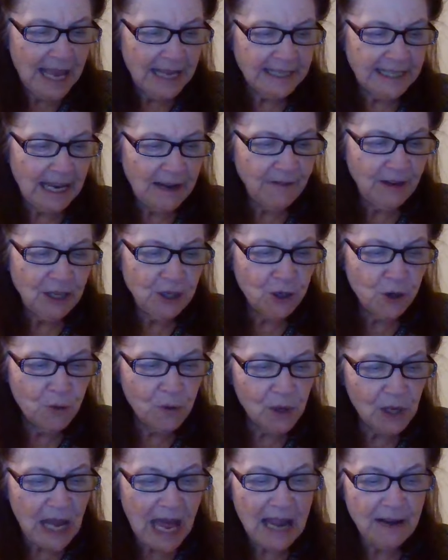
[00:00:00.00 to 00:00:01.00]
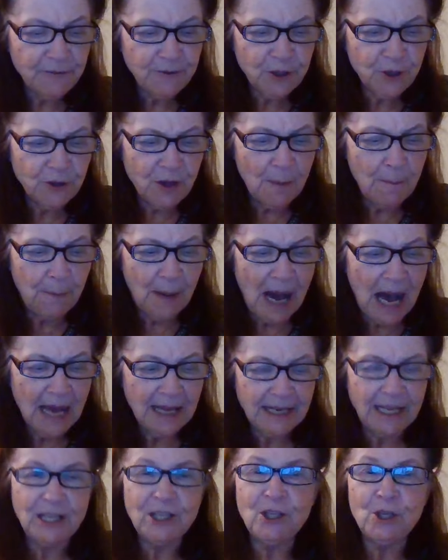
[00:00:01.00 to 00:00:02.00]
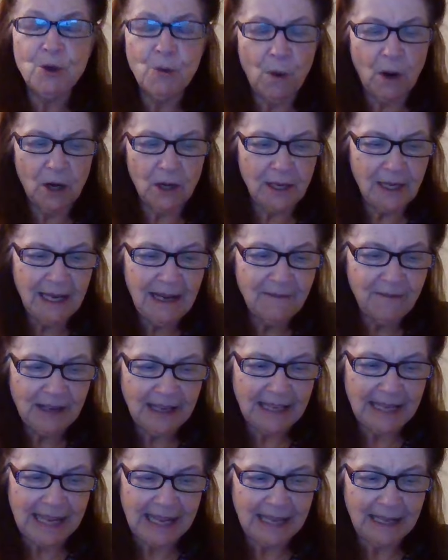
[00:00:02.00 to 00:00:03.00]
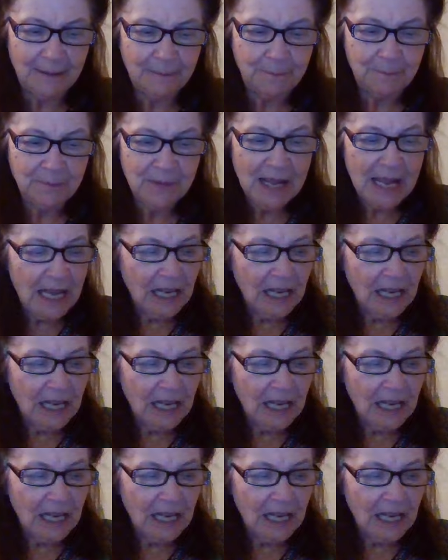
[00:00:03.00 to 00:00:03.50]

giving new life to the body you are living in.